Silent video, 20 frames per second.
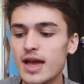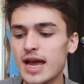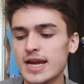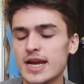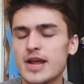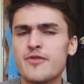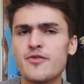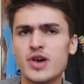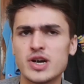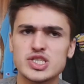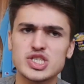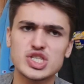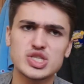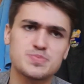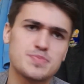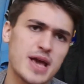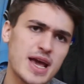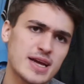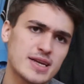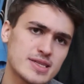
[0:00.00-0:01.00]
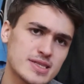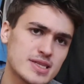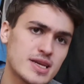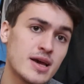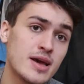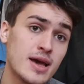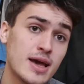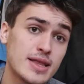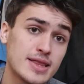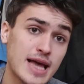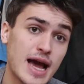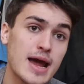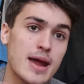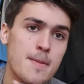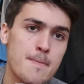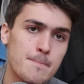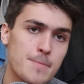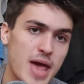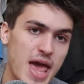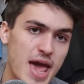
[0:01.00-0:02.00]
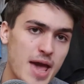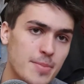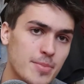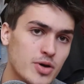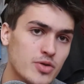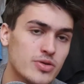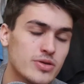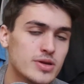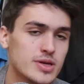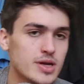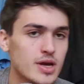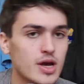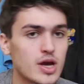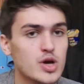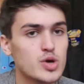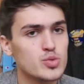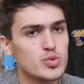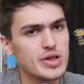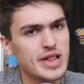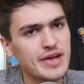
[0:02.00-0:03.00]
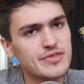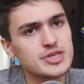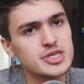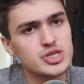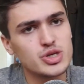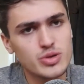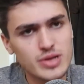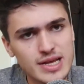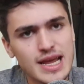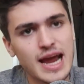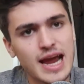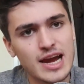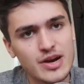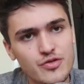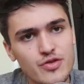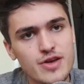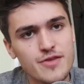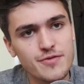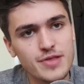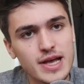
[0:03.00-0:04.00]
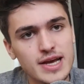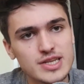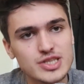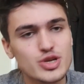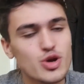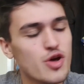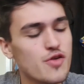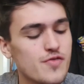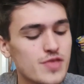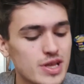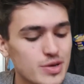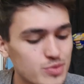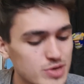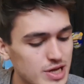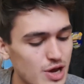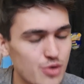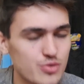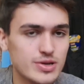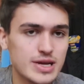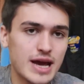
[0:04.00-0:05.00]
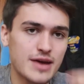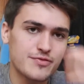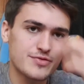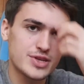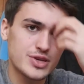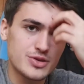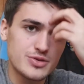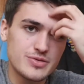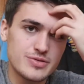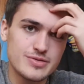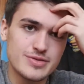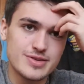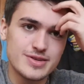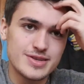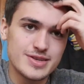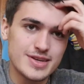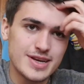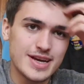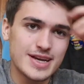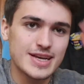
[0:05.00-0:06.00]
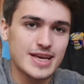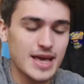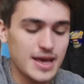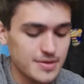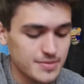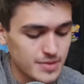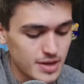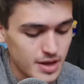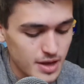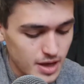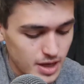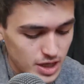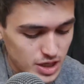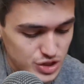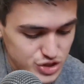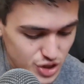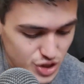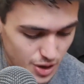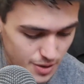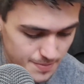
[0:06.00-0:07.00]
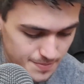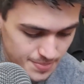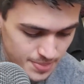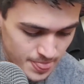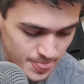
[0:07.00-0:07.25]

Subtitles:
and if I suspect that impairment, we'll have to do the gag reflex. Hopefully we don't have to. Okay, so